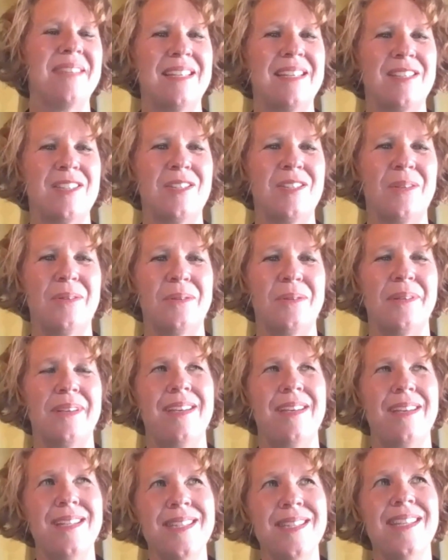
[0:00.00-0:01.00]
So
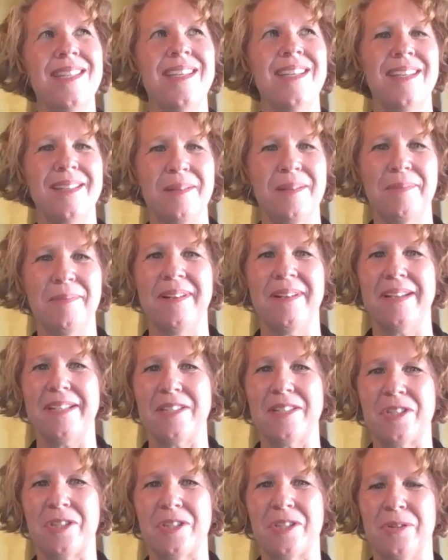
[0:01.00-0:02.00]
ECE
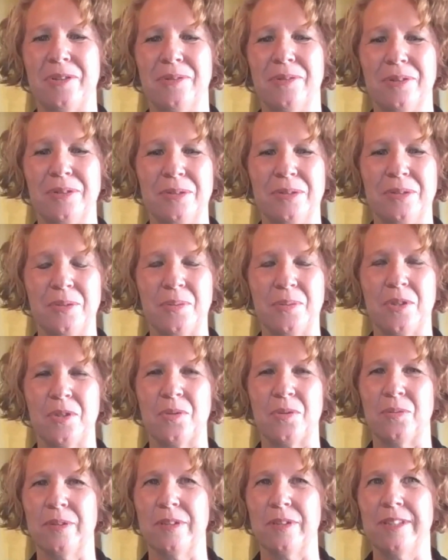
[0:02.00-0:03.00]
Compliance Gurus was
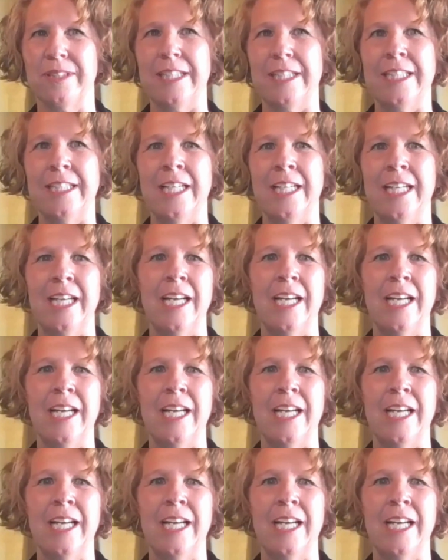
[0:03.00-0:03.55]
really